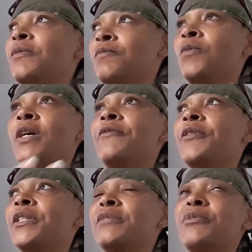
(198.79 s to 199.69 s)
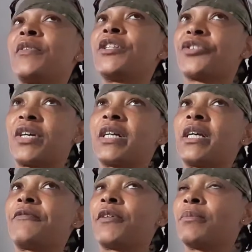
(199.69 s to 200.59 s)
Whatever inspiration I
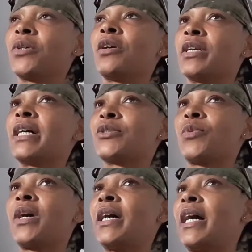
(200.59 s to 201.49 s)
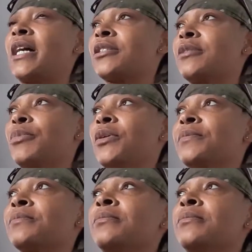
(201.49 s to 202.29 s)
get from God, that's what I act upon.